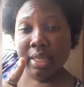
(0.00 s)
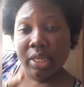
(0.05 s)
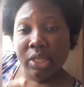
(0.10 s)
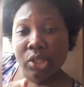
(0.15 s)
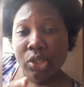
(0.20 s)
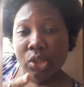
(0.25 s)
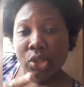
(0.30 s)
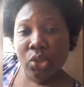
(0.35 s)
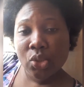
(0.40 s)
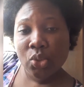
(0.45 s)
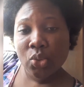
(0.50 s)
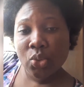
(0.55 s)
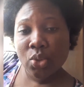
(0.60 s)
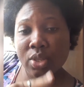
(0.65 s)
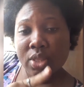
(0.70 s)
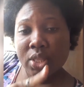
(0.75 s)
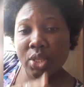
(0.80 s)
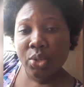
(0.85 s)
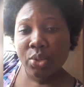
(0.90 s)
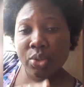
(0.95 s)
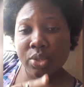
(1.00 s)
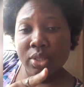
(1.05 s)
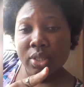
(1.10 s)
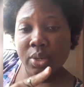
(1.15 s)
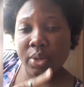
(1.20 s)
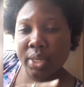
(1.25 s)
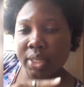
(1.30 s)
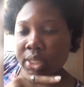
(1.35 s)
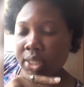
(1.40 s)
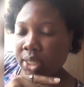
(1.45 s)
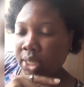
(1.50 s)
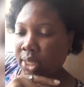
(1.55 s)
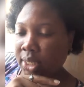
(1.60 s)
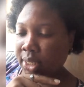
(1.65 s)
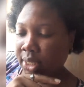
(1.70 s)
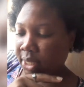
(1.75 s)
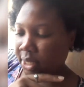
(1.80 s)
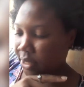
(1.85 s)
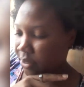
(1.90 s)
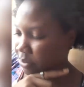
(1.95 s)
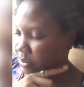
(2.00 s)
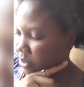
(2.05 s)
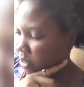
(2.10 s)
into those questions.